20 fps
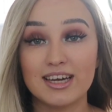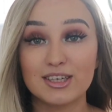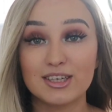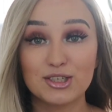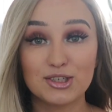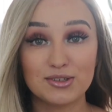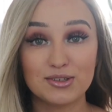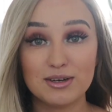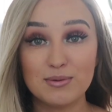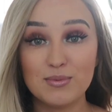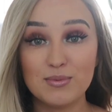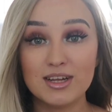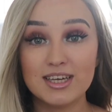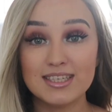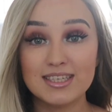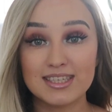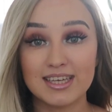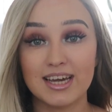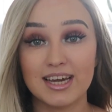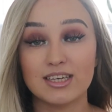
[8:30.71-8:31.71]

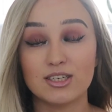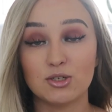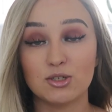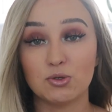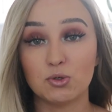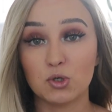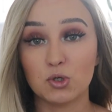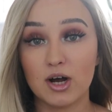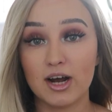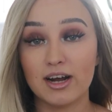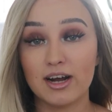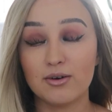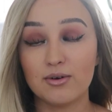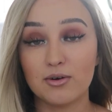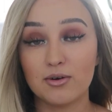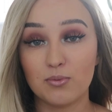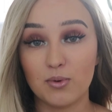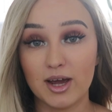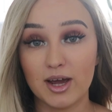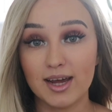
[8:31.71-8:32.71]
extremely scared to try
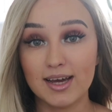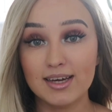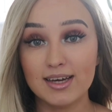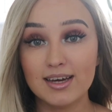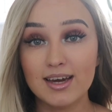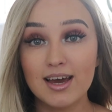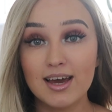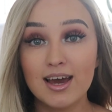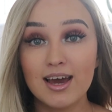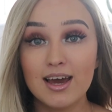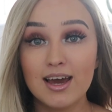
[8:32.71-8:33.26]
out a wig,